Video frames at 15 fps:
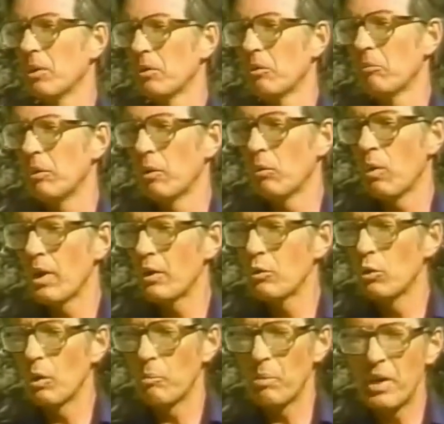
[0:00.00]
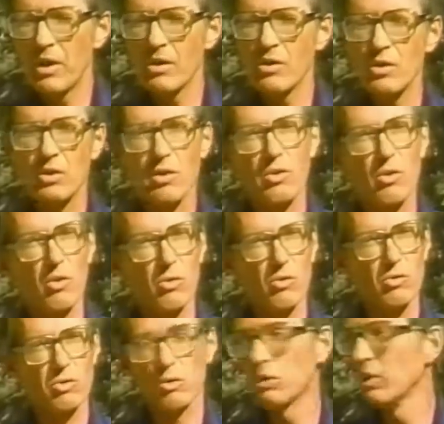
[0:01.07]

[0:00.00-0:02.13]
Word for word: but one who appears to those who love